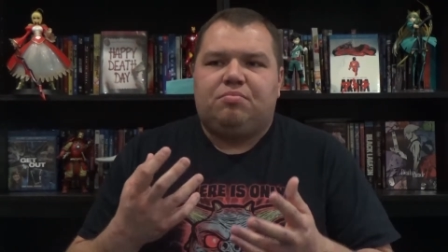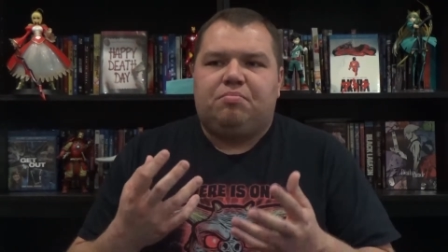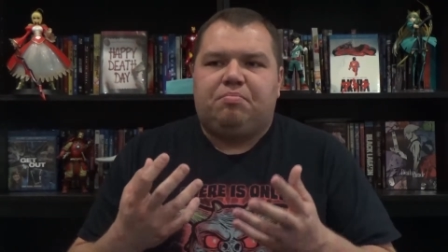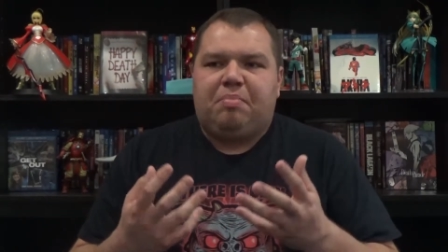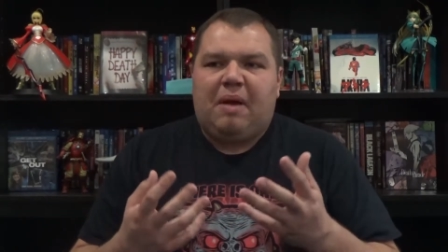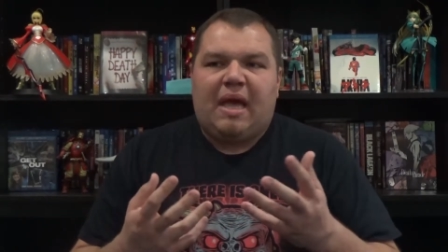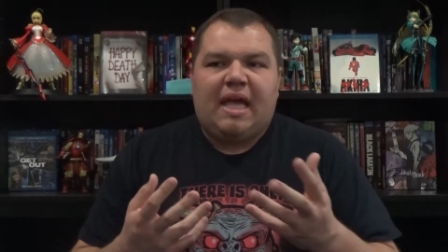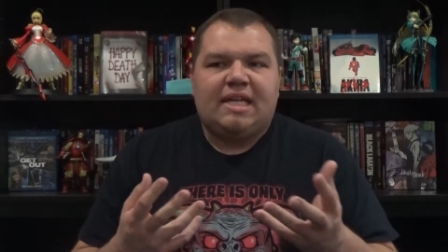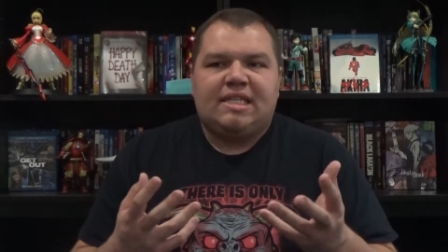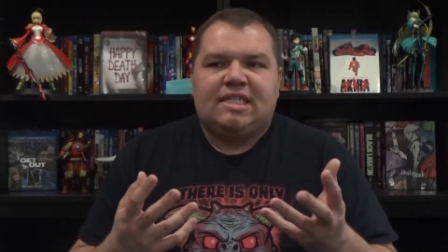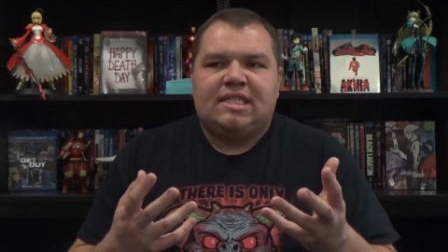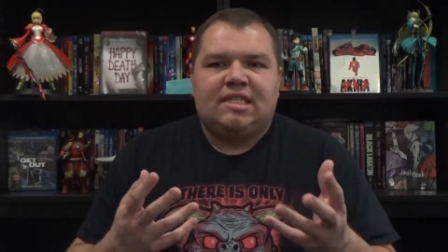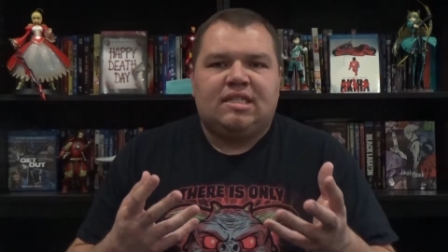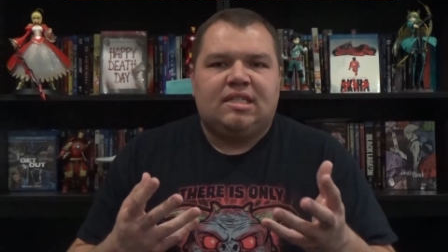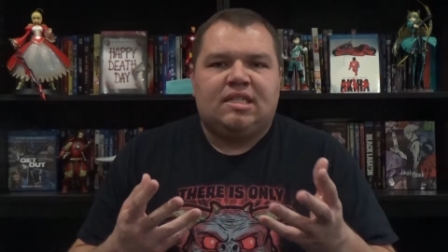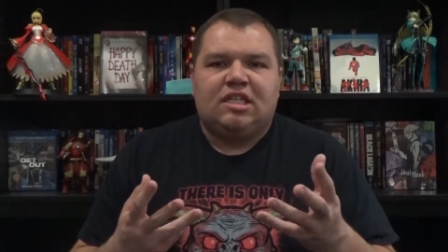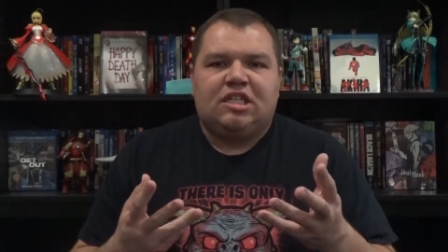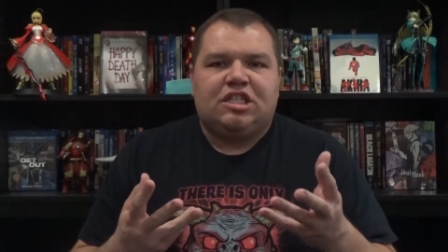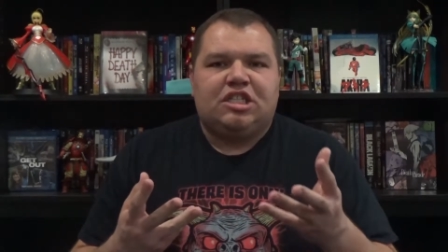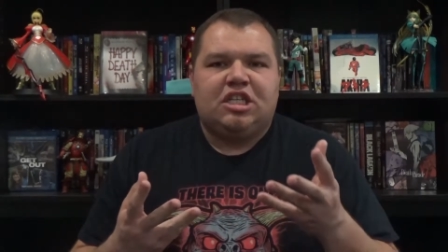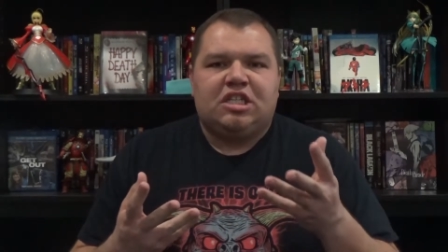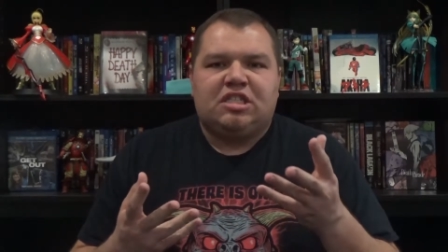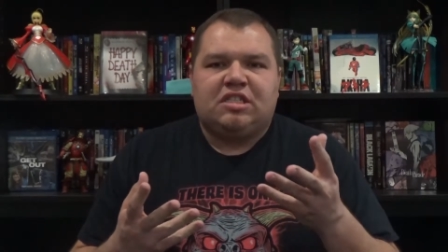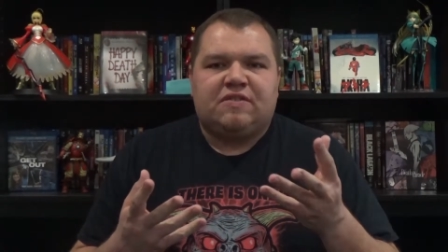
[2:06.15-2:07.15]
basically
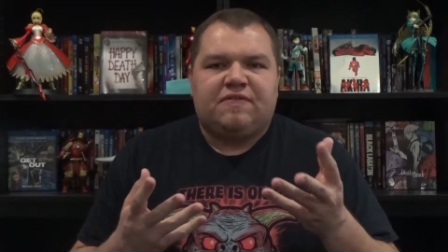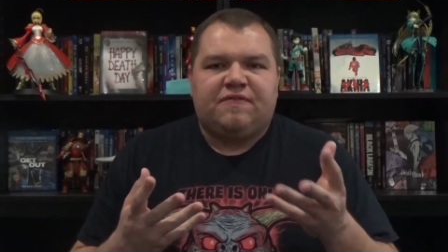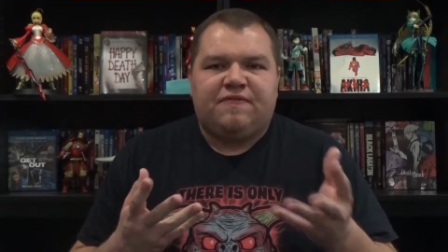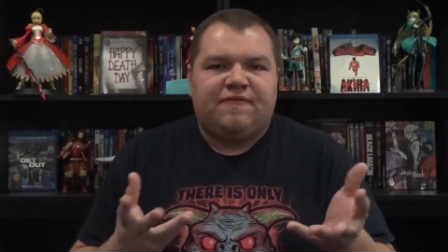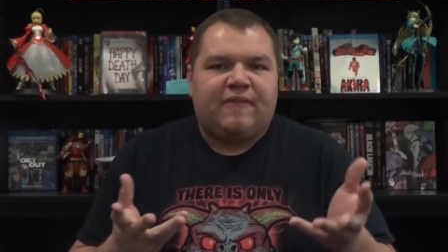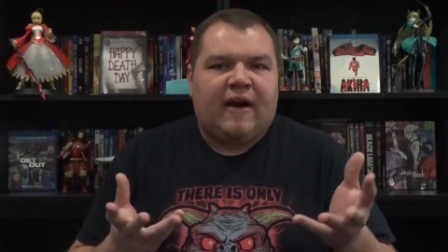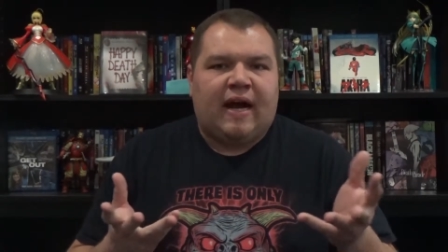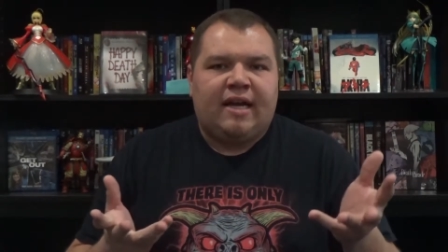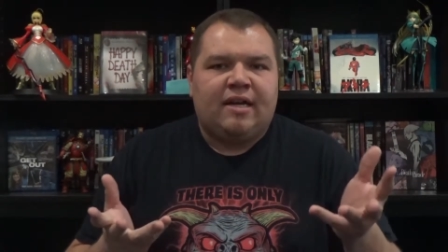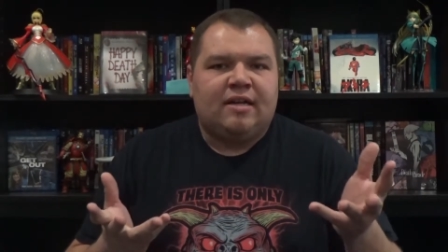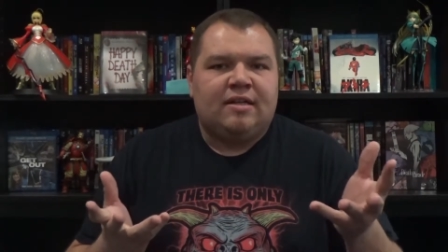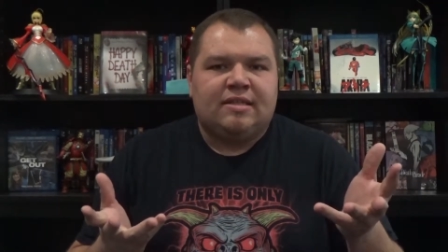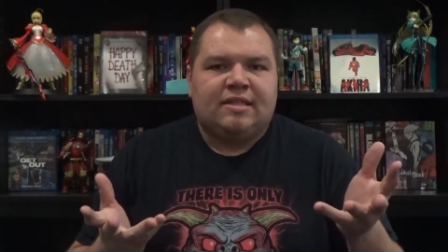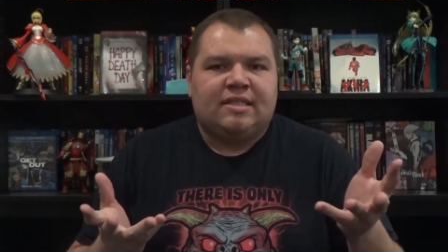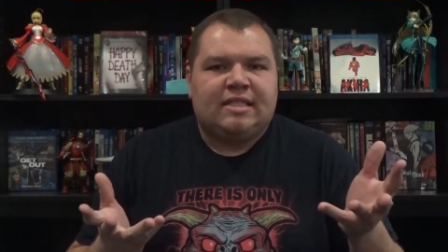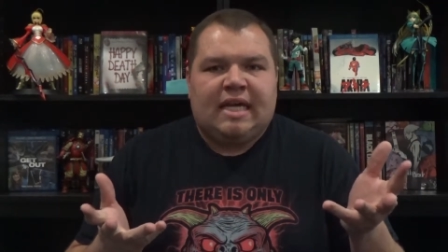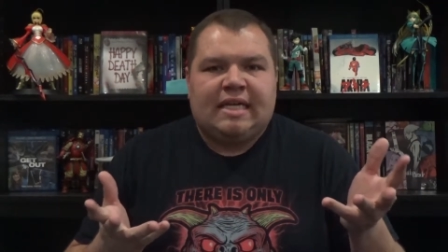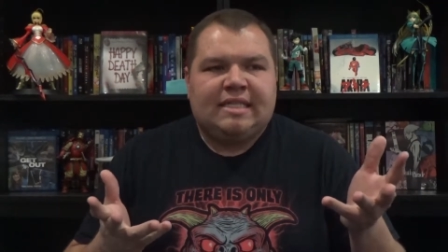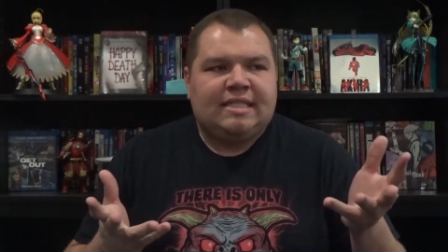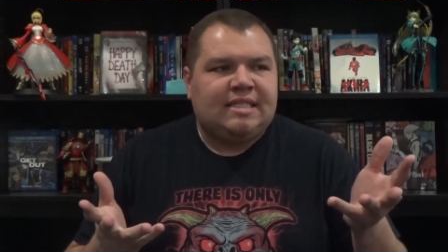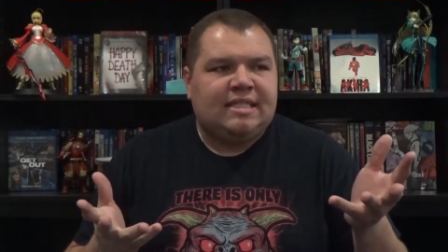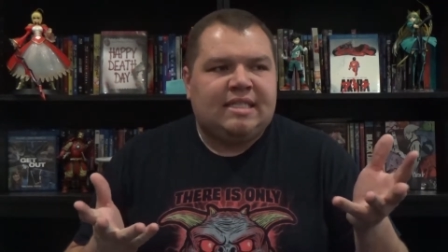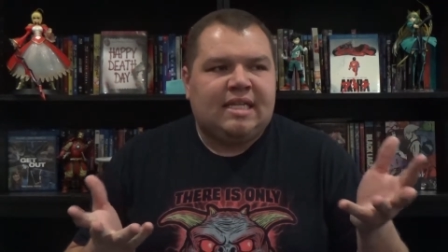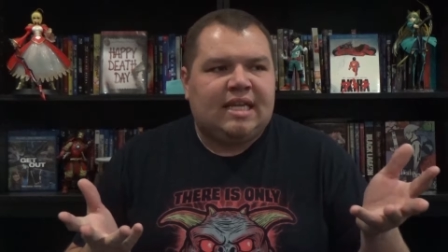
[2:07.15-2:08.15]
just Final
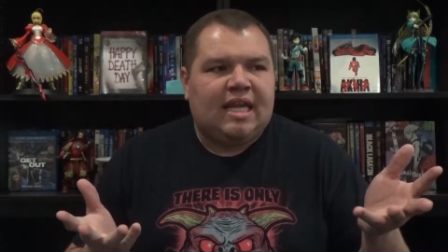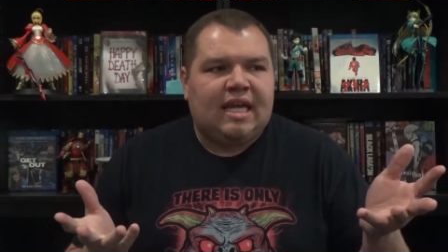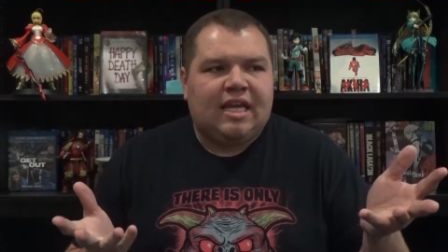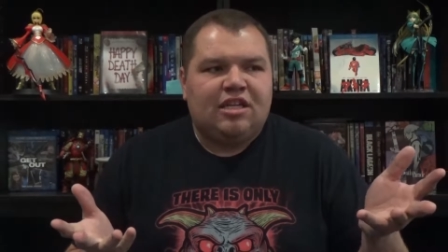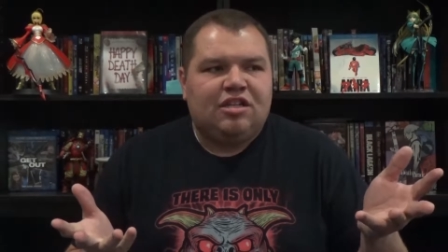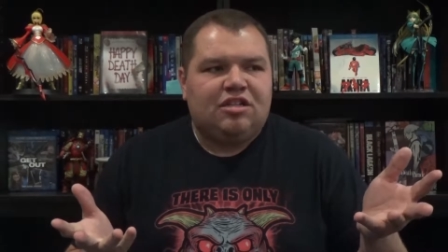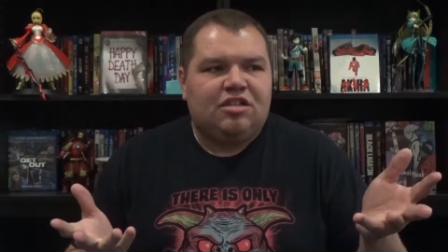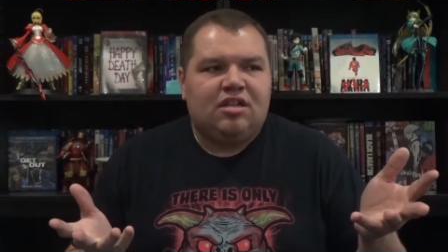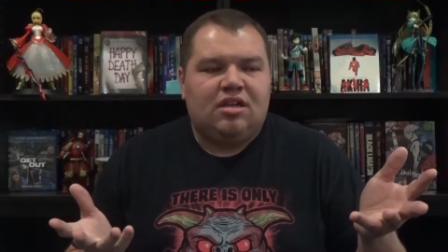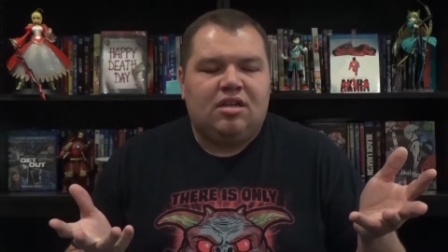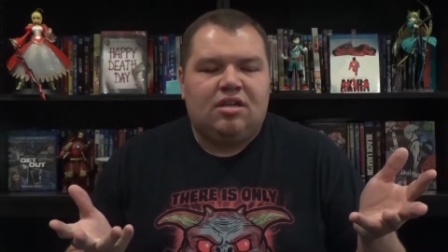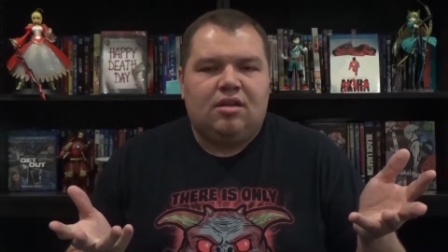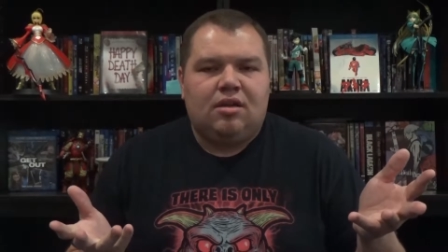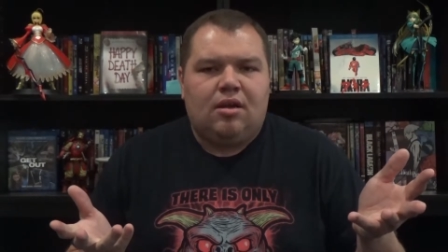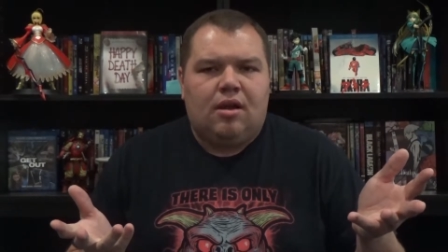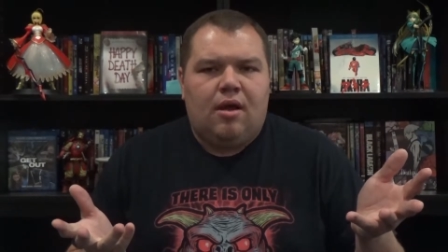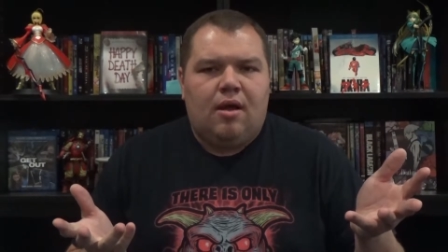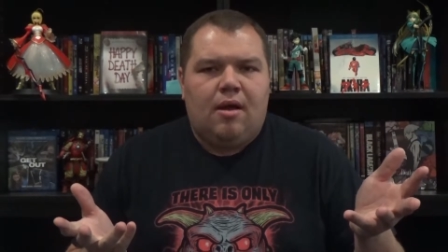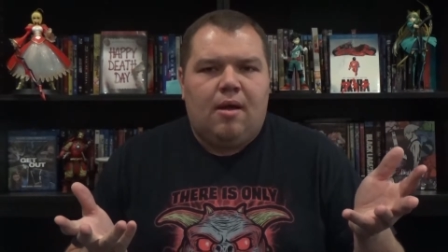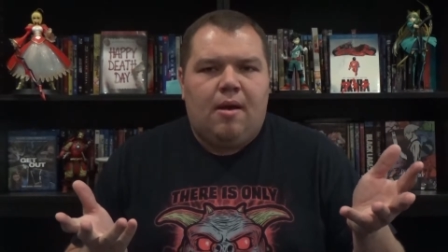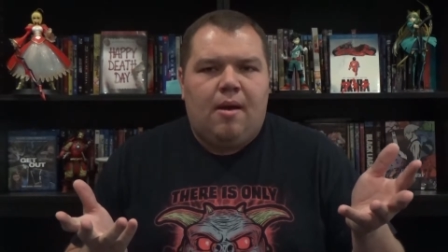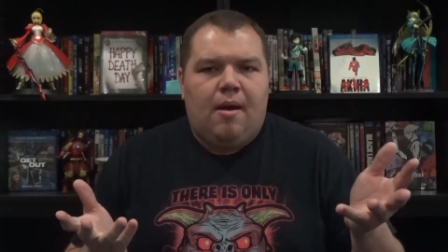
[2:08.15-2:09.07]
Destination,